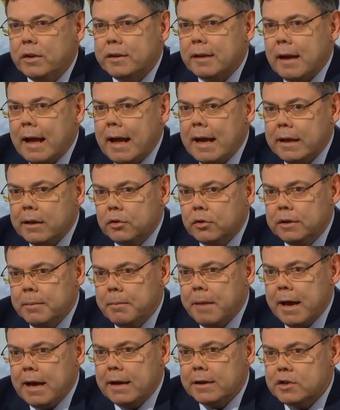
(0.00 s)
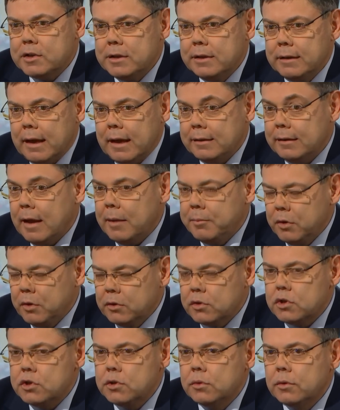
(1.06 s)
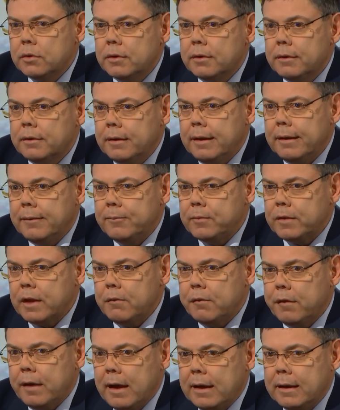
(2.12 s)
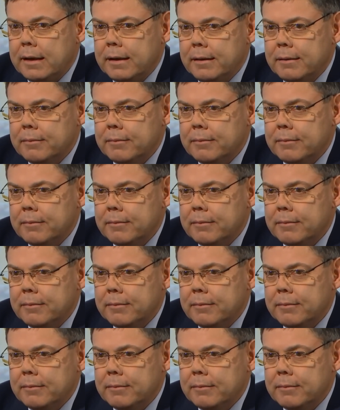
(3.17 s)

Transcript: What I could imagine, and I'm not sure if